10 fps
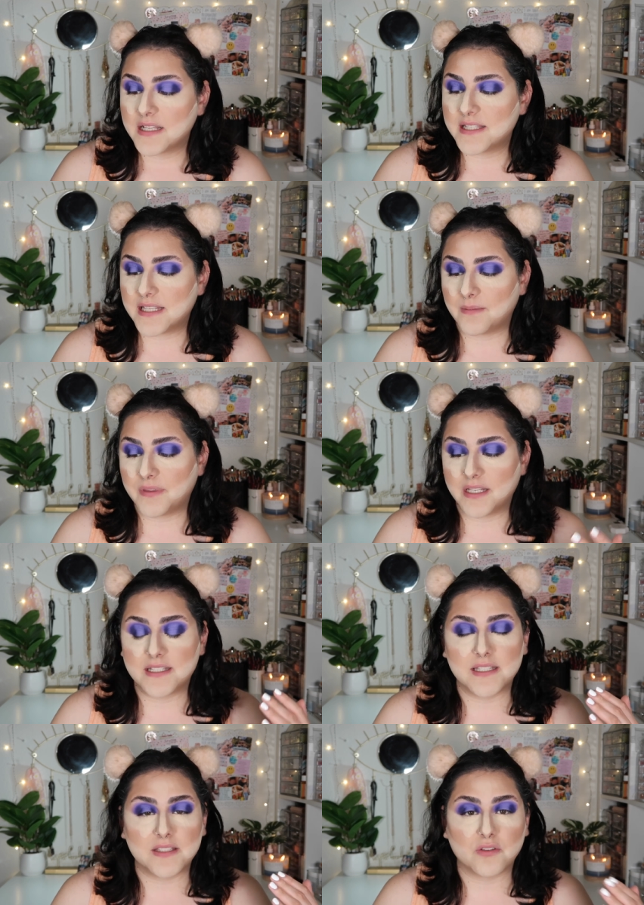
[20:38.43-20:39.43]
something
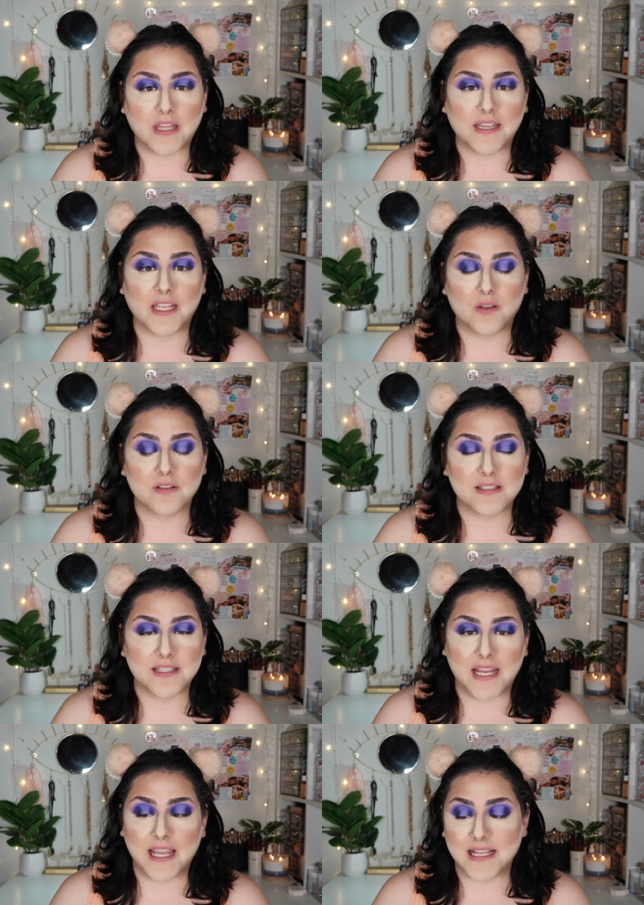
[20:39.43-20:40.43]
so that they could
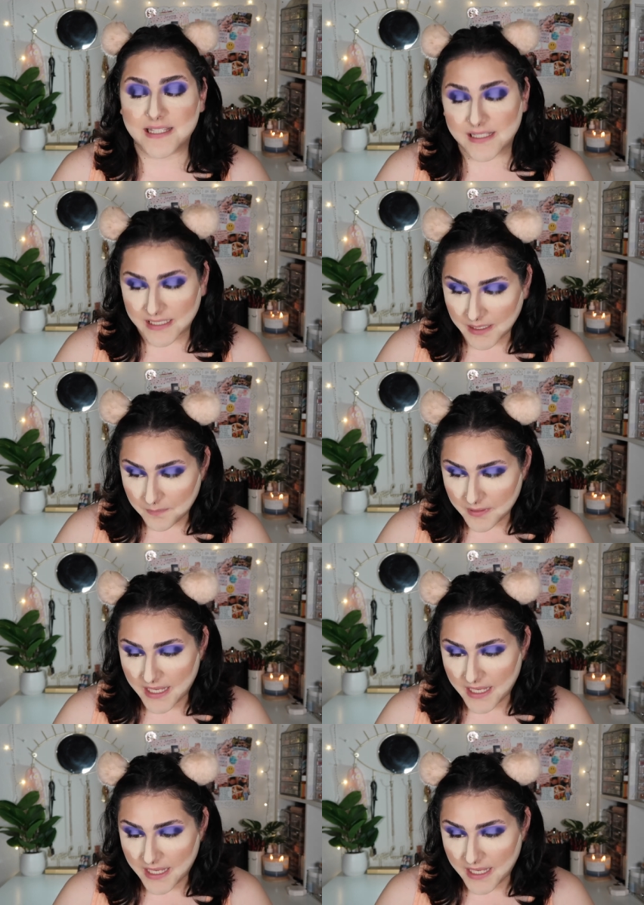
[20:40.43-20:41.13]
stay asleep